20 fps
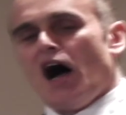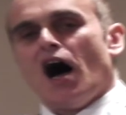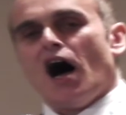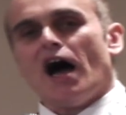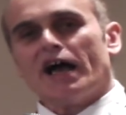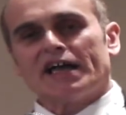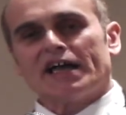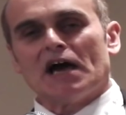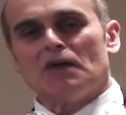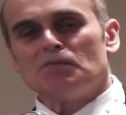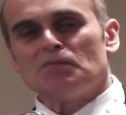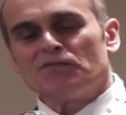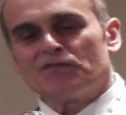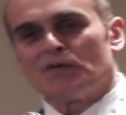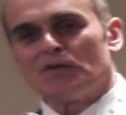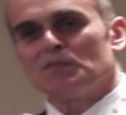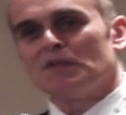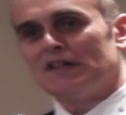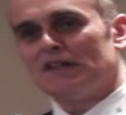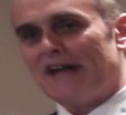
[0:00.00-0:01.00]
I come
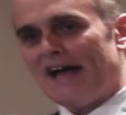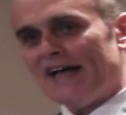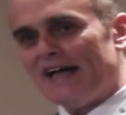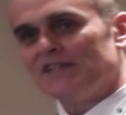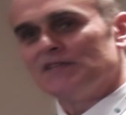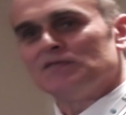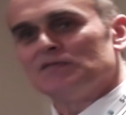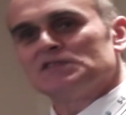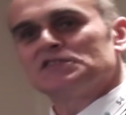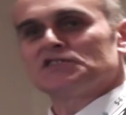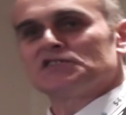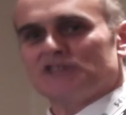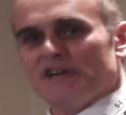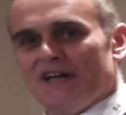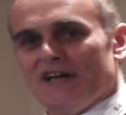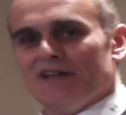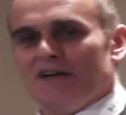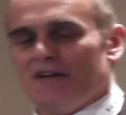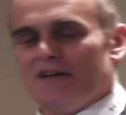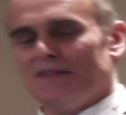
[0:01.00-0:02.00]
from the land of
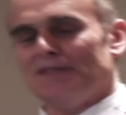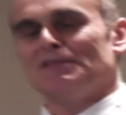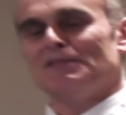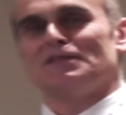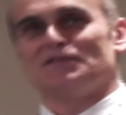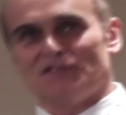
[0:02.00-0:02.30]
Australia.